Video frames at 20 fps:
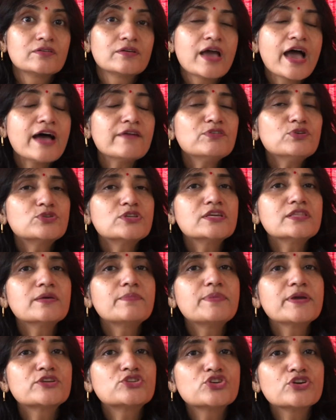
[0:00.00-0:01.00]
Have you seen the
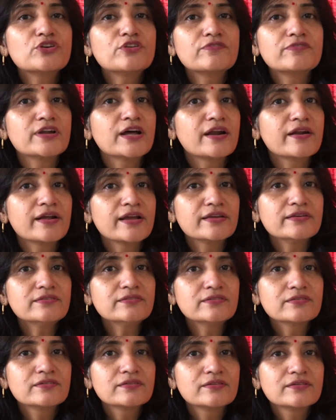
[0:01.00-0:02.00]
picture of Narayan
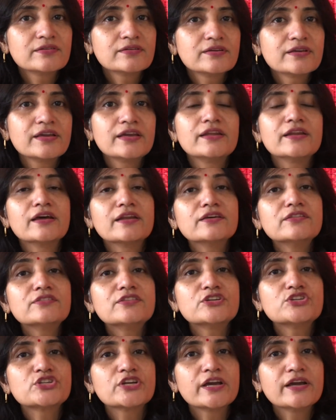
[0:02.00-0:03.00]
in
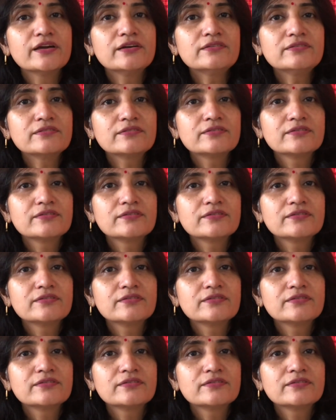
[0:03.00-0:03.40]
Anantashayan?